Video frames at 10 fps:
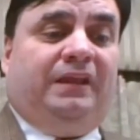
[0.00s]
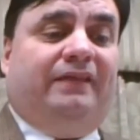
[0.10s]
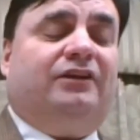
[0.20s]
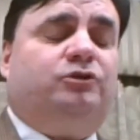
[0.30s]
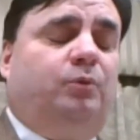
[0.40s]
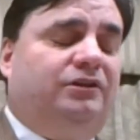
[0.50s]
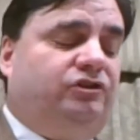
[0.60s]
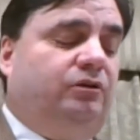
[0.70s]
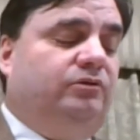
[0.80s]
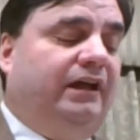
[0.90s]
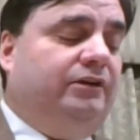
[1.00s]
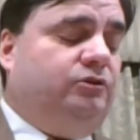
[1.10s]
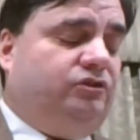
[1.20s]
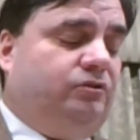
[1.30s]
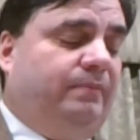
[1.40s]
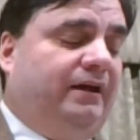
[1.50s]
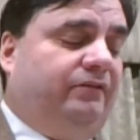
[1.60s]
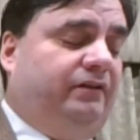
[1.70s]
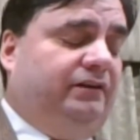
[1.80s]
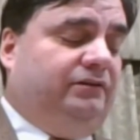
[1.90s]
And that's what's so dangerous
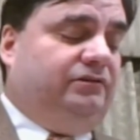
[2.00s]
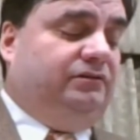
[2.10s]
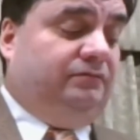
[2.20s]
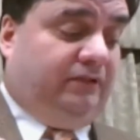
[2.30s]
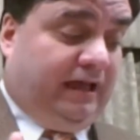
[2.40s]
about things